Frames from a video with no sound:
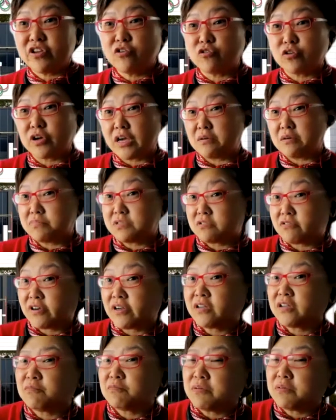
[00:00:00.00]
Games,
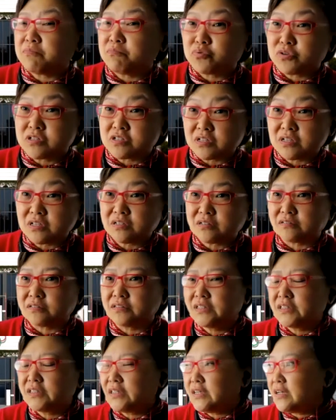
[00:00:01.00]
right? In
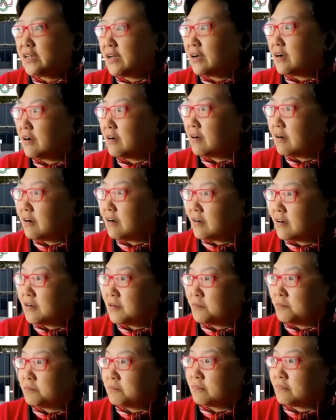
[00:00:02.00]
Brazil,
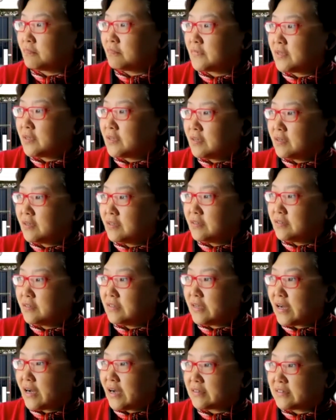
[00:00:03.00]

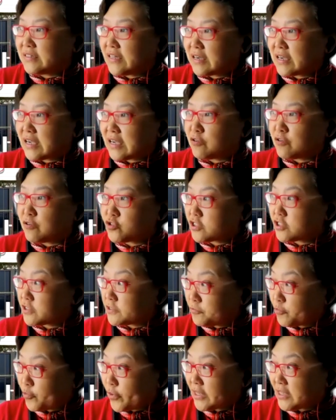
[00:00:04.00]
their
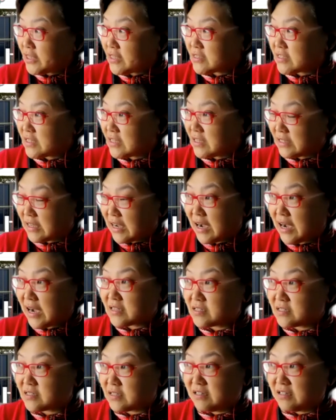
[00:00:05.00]
culture, whether it's in
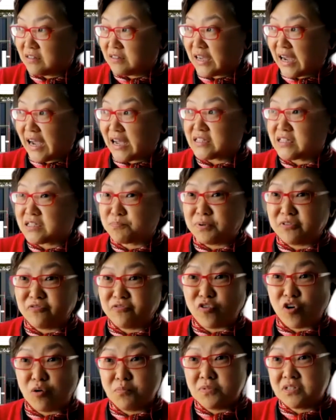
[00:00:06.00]
arts, in dance,
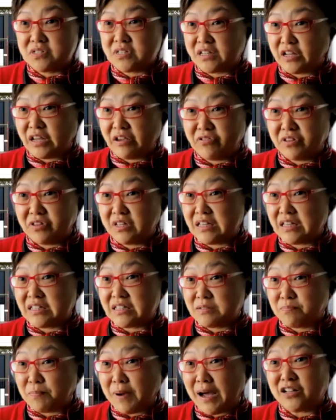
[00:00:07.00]
performance, and everything,
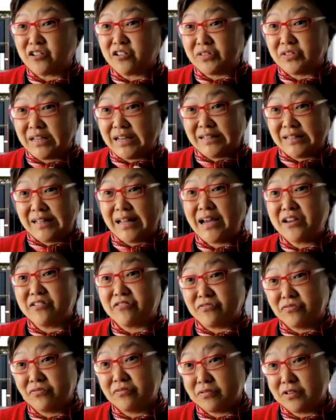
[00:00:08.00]
it's part of their
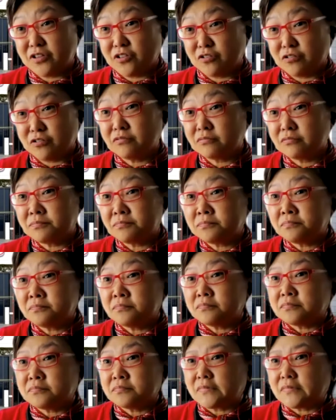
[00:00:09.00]
life.
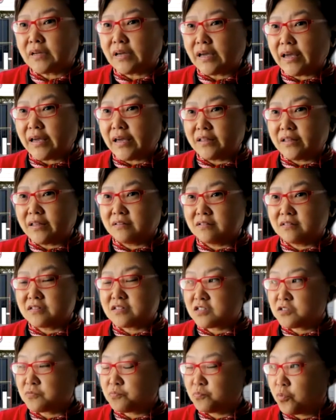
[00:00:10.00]
And
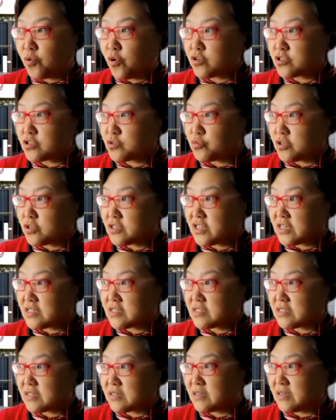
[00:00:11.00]
sports was
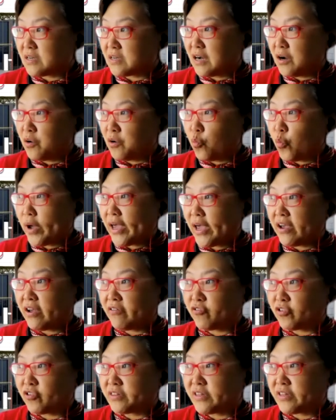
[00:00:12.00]
just a way
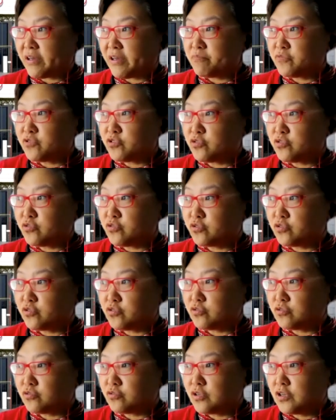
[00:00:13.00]
for them
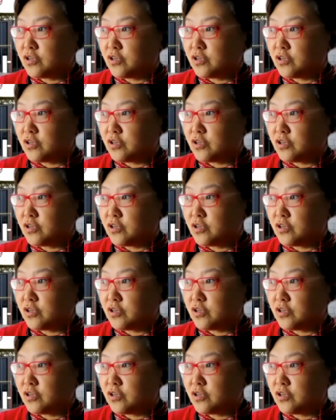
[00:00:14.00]
to